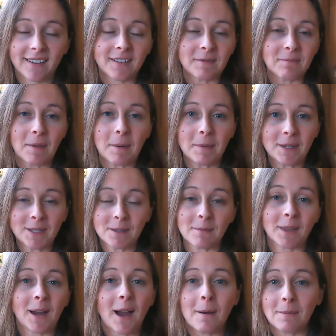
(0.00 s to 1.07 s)
Maybe some of
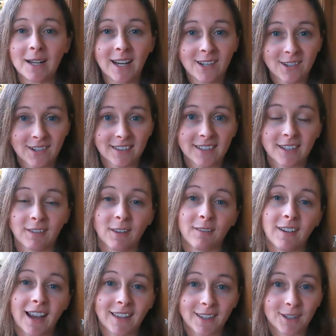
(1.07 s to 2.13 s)
the combinations of the
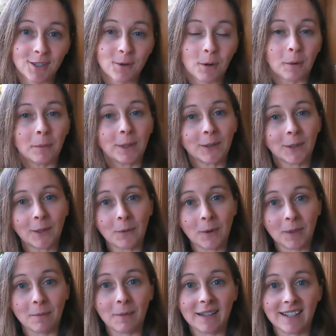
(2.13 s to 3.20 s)
fact that it's core building
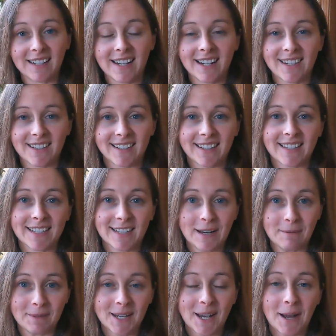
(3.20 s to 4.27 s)
with meditation at the
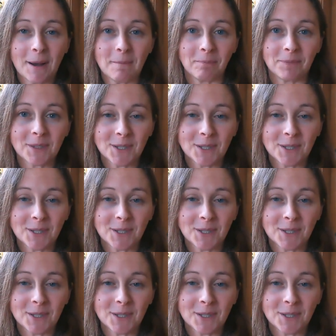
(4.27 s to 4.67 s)
same time.